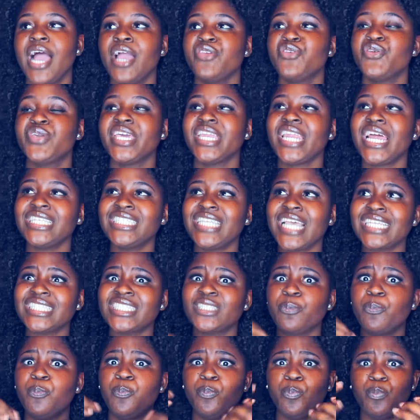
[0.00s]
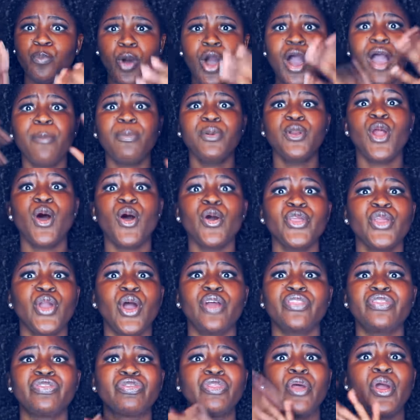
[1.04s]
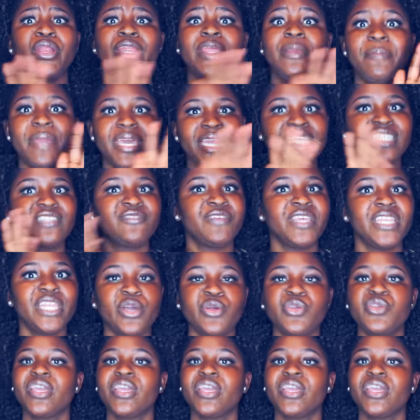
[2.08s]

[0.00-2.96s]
you cannot just upload your 30 minutes video.